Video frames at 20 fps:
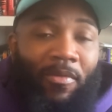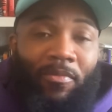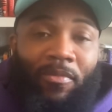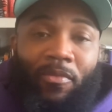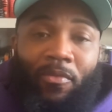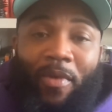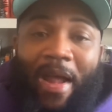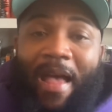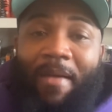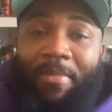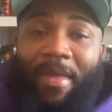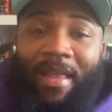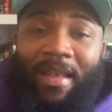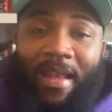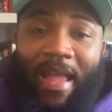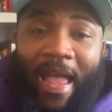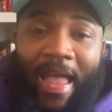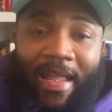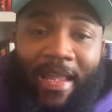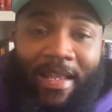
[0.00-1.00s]
rap
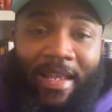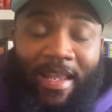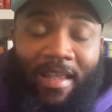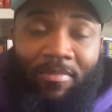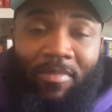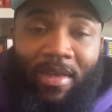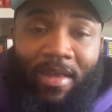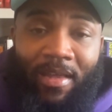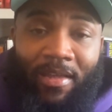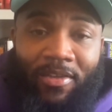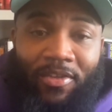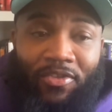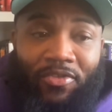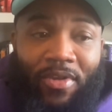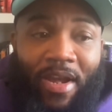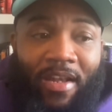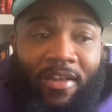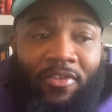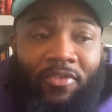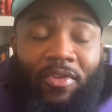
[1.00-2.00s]
into academia to
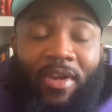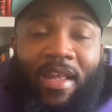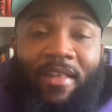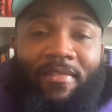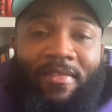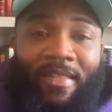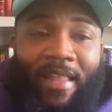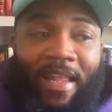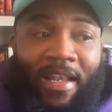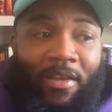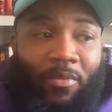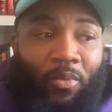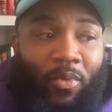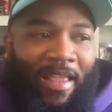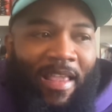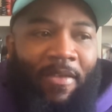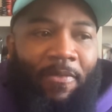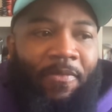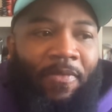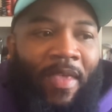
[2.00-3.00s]
try to translate it. When
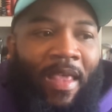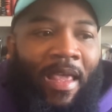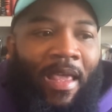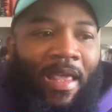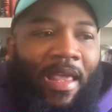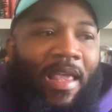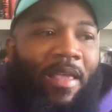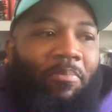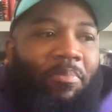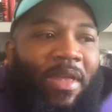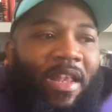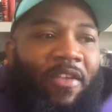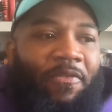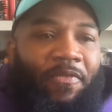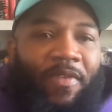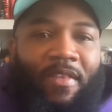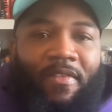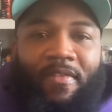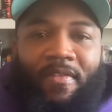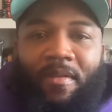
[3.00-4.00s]
if it
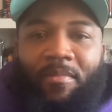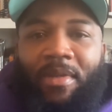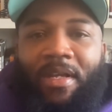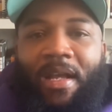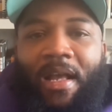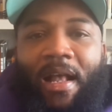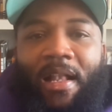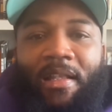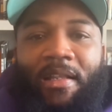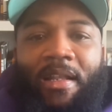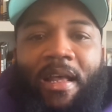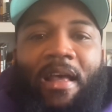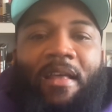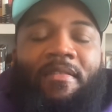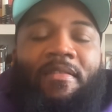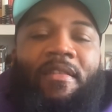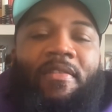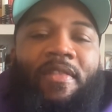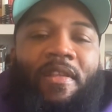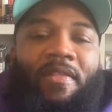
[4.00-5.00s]
benefits them to
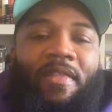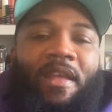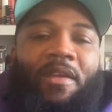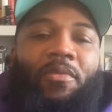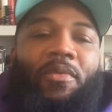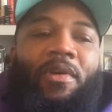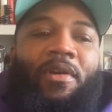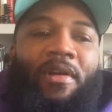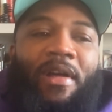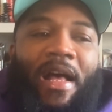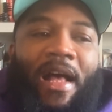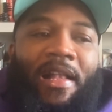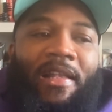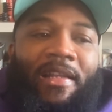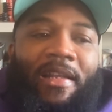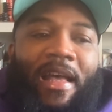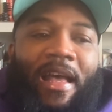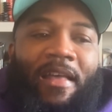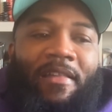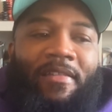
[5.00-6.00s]
colonize it, then they will
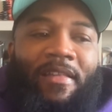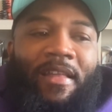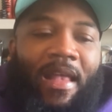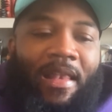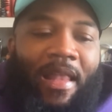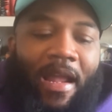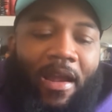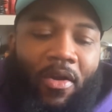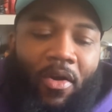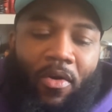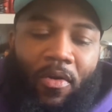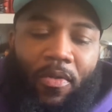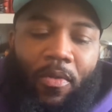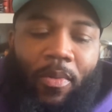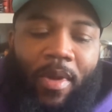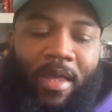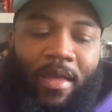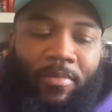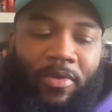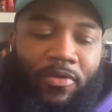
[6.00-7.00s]
colonize it, like all the
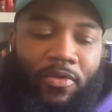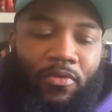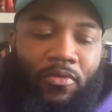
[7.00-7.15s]
way up to